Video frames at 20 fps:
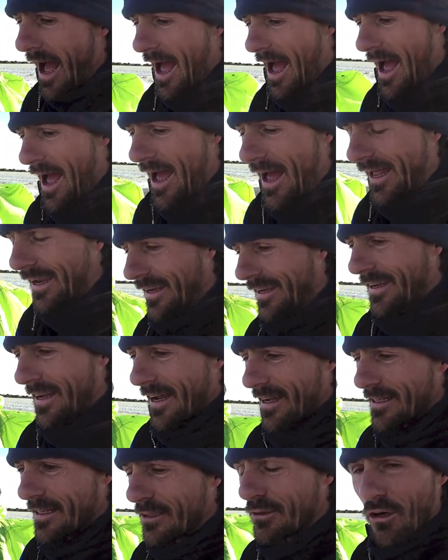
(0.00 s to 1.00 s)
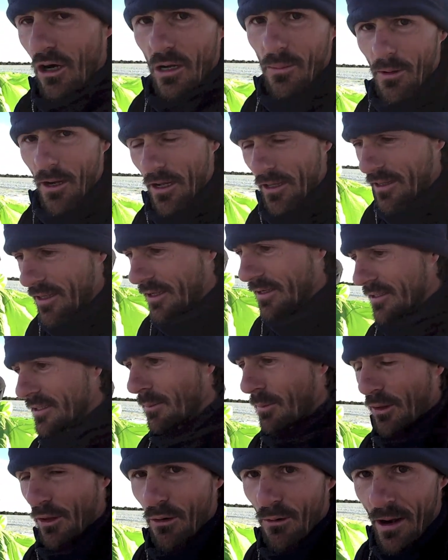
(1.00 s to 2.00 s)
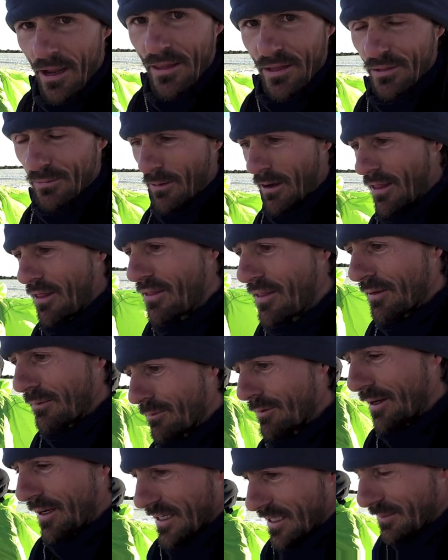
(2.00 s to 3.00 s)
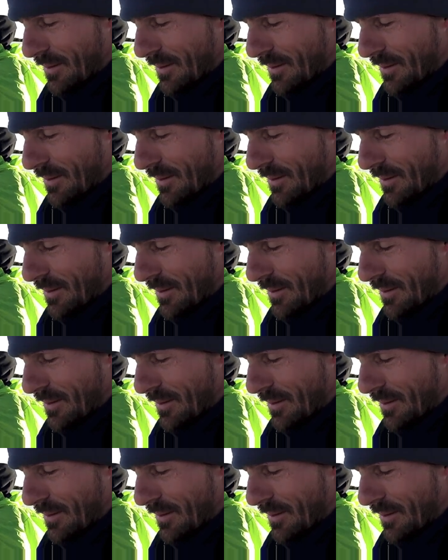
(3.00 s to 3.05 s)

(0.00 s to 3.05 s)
and uh, didn't talk about the, some of the horrendous weather that we'd